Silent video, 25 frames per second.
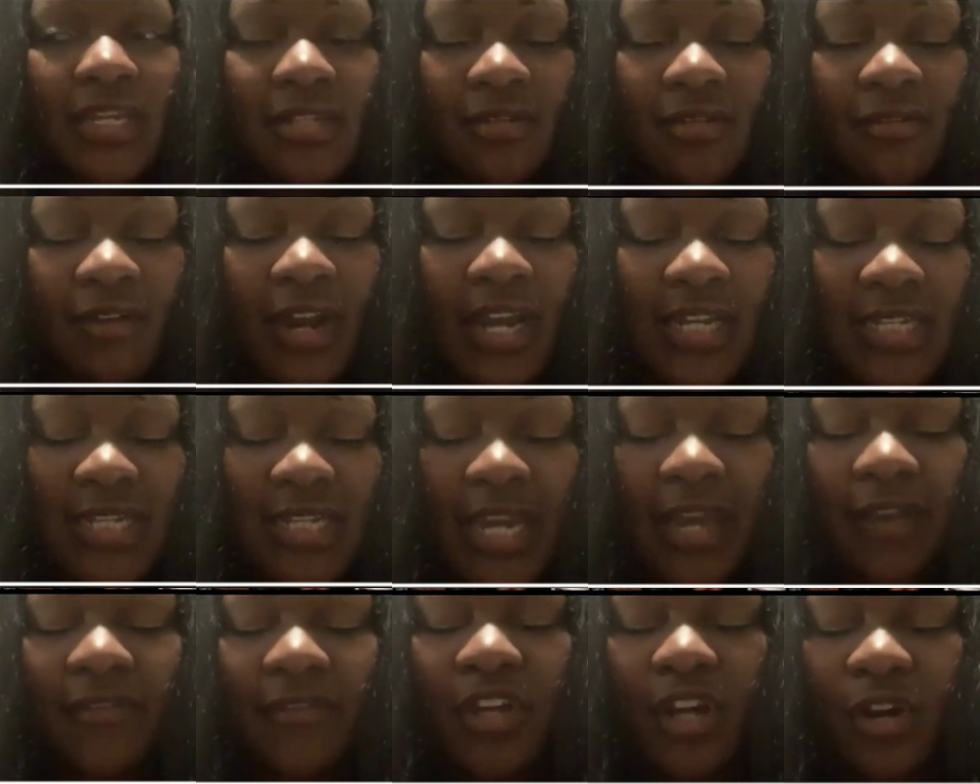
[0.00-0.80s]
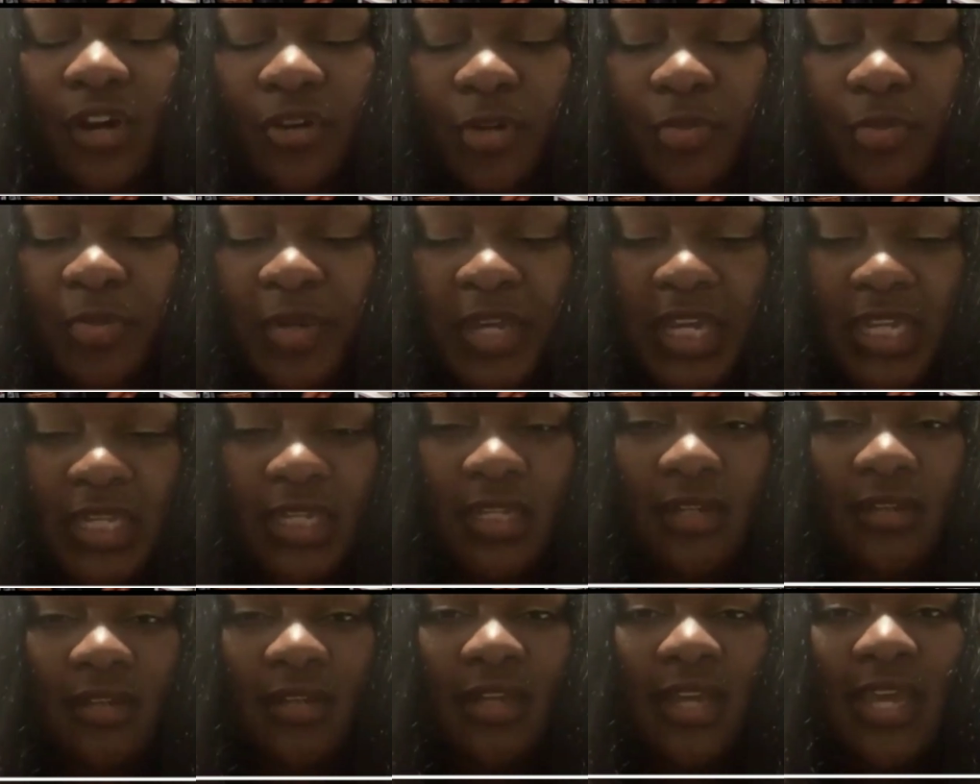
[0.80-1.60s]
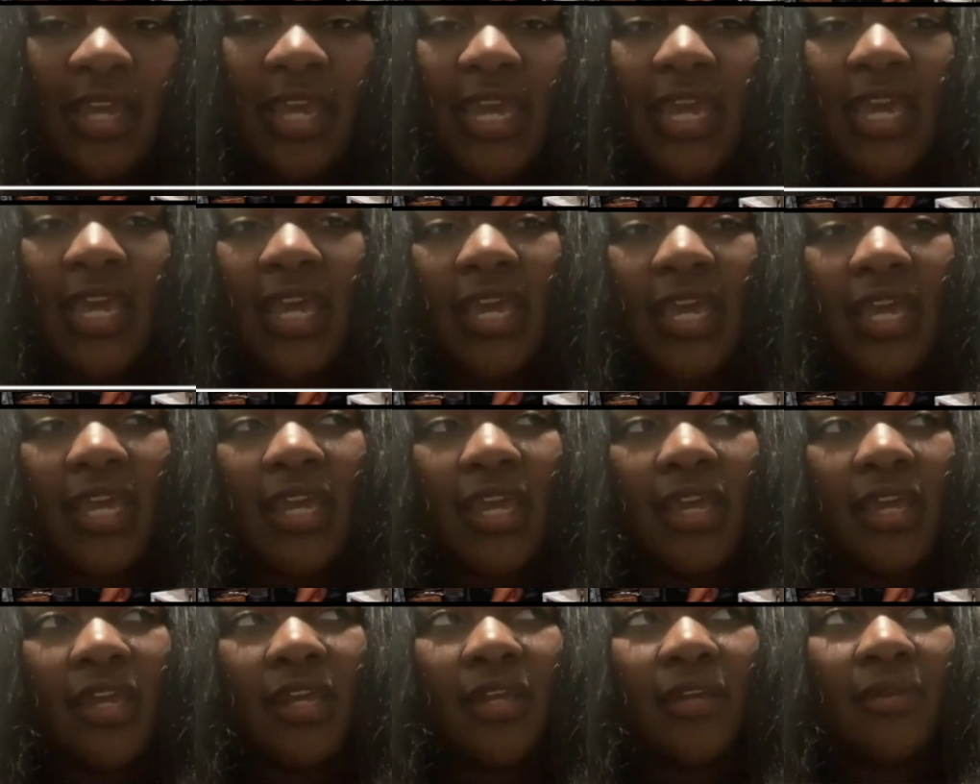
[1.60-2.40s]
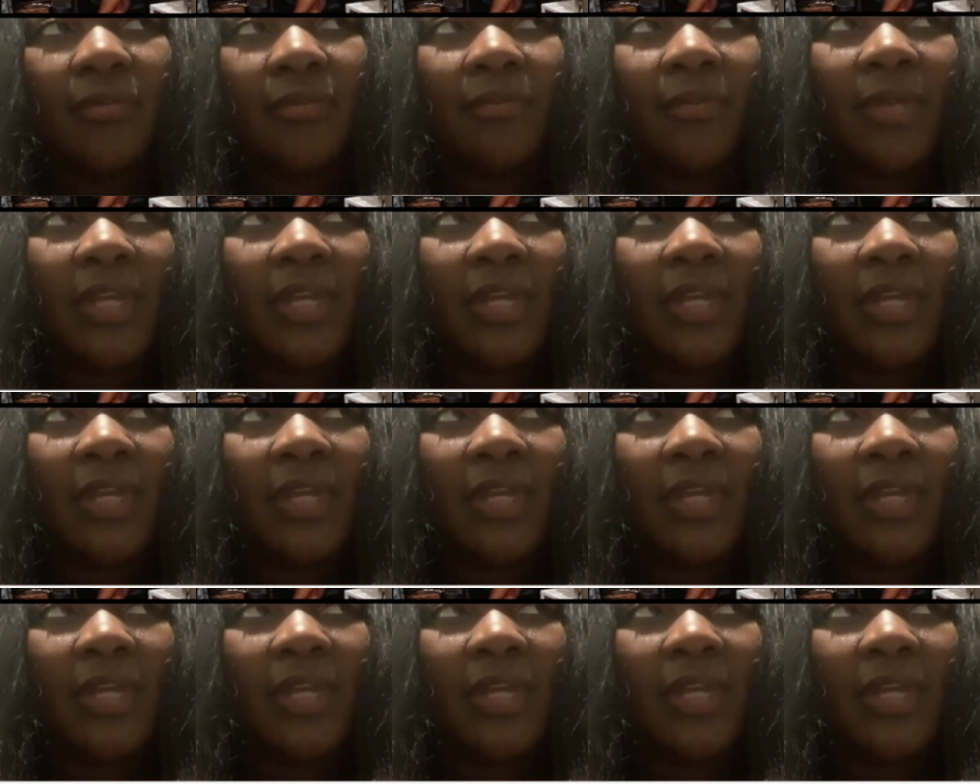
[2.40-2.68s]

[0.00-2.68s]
has the right to have their own opinion. And